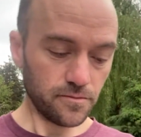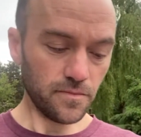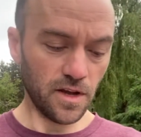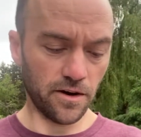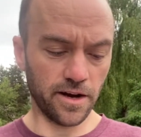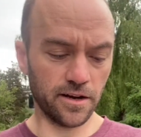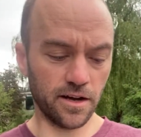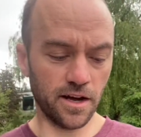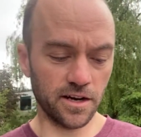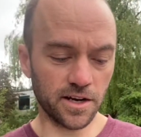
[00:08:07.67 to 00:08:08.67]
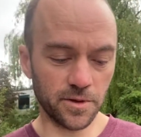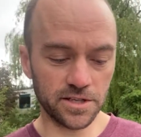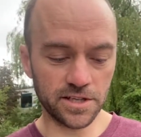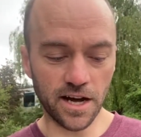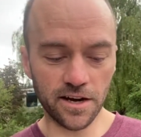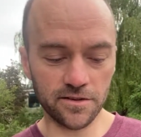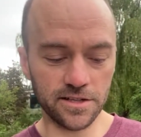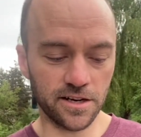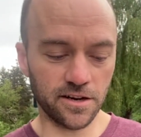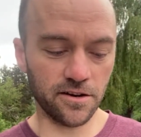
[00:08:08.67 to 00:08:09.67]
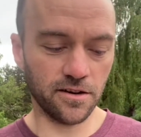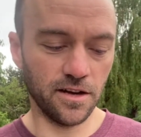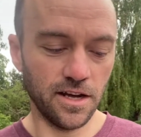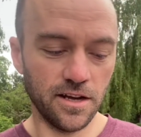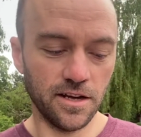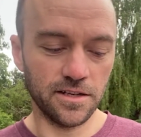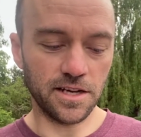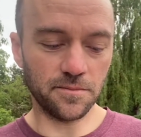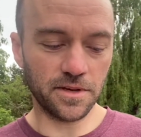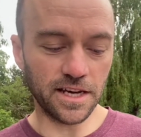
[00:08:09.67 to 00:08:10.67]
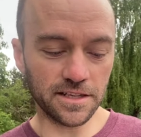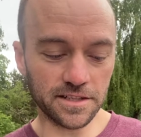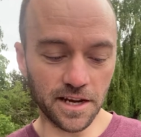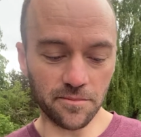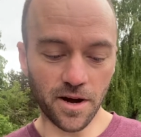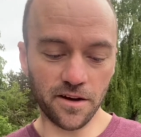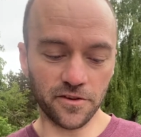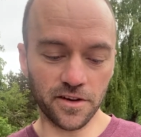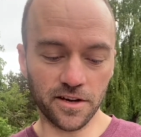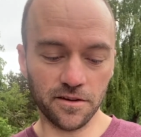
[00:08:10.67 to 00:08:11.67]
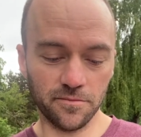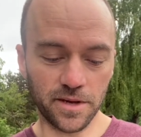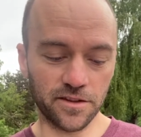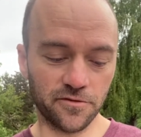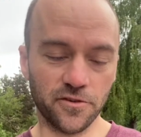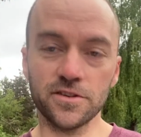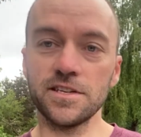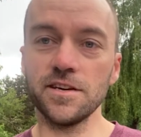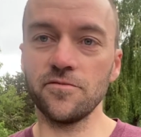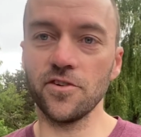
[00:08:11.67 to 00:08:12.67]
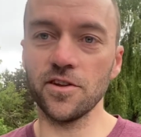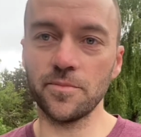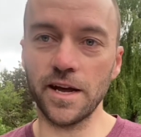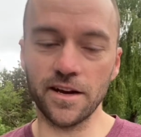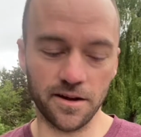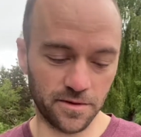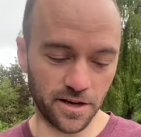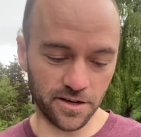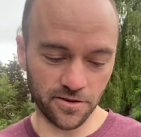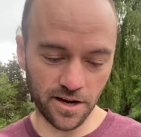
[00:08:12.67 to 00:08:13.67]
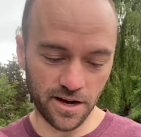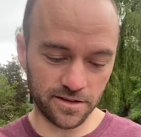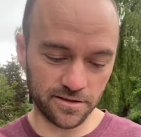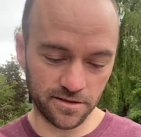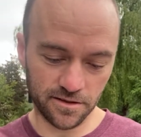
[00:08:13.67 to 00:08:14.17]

All right, a couple of shout outs here. Team Kingsgate Mafia being the first team fully paid up. Thank you guys.